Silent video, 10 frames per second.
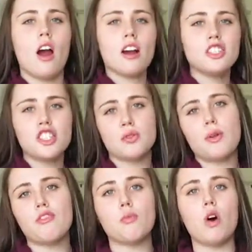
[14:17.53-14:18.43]
Ours is just
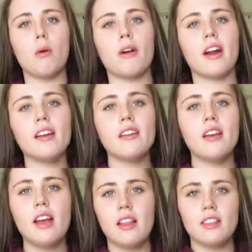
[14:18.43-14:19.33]
one from Walmart.
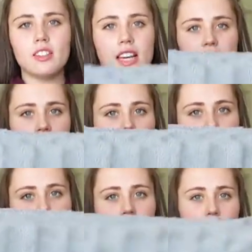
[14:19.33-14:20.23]
It looks like this.
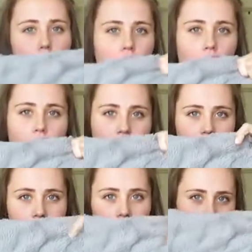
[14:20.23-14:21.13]
You can get the pillow
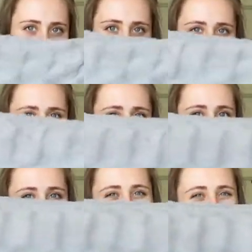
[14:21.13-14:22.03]
and the case at
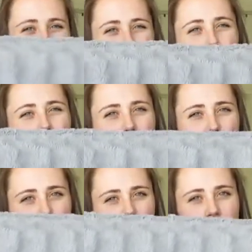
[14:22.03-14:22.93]
Walmart. This was a couple
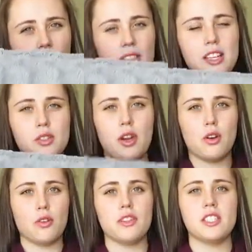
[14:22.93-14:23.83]
years ago that I got this, so I
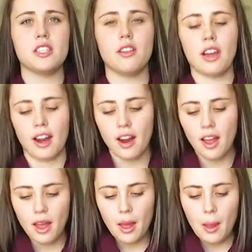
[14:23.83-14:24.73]
don't know if it's still there.
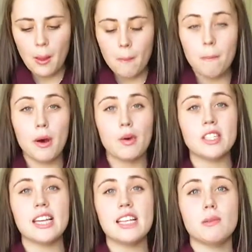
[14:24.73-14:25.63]
But
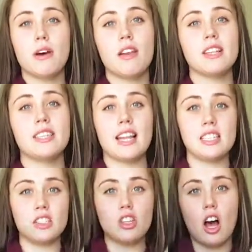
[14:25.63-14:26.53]
what's nice about it is that
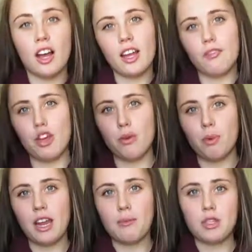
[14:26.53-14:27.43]
it's long enough that you
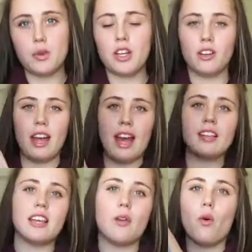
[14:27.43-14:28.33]
can put it in between your
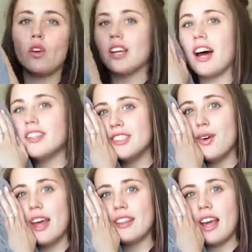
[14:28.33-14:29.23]
legs and hold on
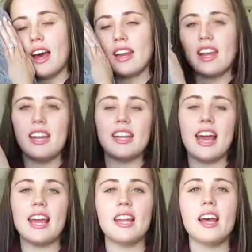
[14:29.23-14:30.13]
to it and lay on it at
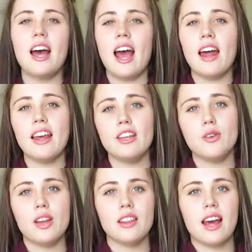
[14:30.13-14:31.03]
night. I like
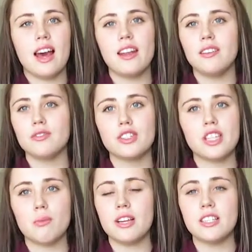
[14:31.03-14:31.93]
doing that. For
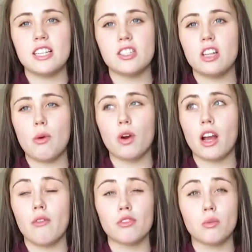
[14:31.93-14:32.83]
some reason, it's a lot more
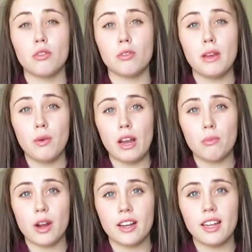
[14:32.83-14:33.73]
comfortable for me when
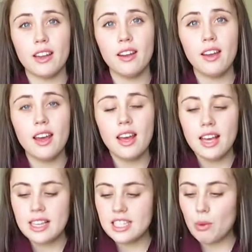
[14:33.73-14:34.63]
I'm pregnant.
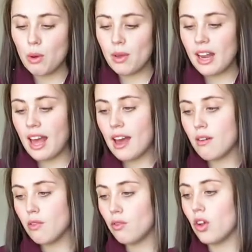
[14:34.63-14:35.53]
Some women
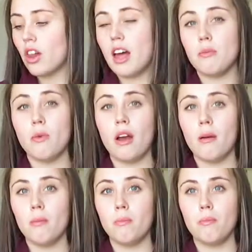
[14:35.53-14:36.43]
have full-on
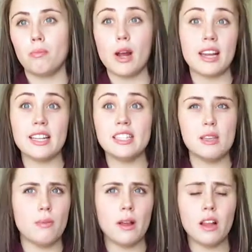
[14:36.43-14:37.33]

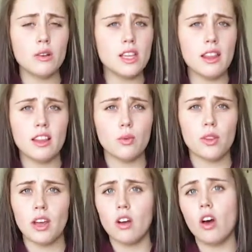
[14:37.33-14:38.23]
pregnancy pillows, I think they're
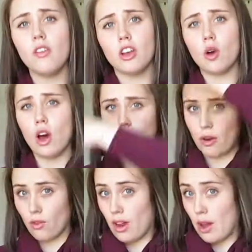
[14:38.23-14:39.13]
what they call it. They go up
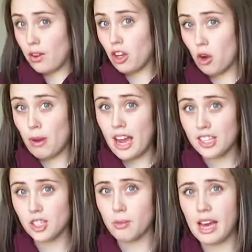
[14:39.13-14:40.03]
and around and go
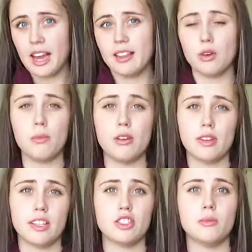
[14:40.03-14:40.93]
behind your back. That would be
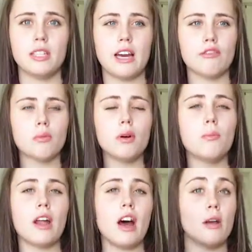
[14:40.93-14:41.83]
extremely comfortable.
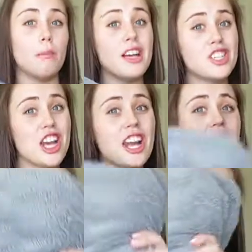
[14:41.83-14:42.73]
But on a budget,
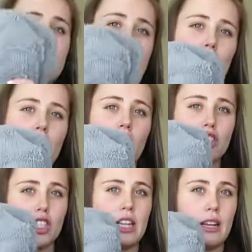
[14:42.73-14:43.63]
this is a great
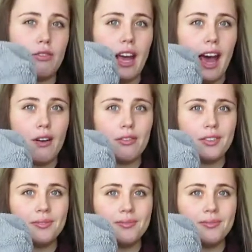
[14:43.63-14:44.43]
alternative to have.